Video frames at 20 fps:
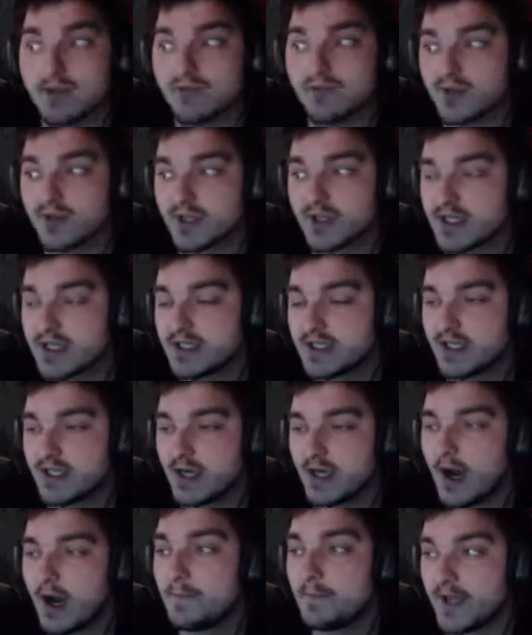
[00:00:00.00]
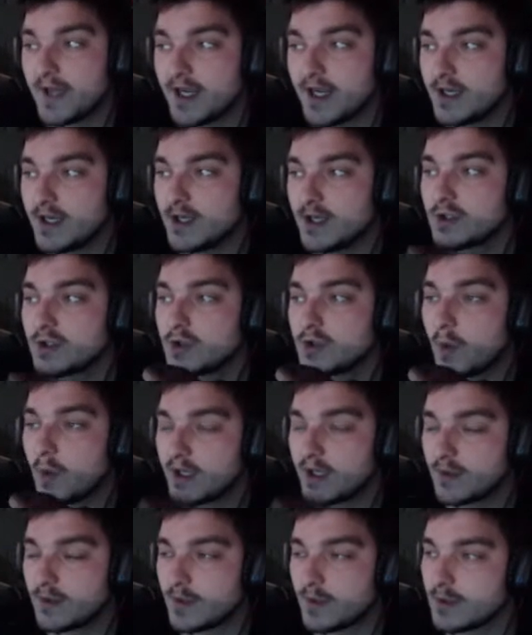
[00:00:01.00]
really seen an updated
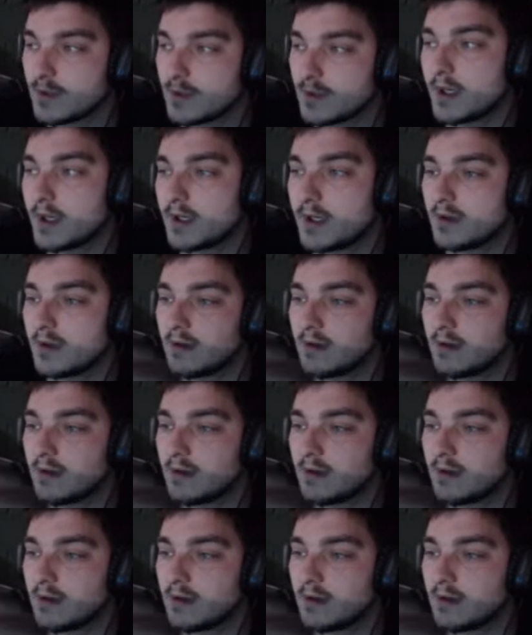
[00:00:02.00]
2021.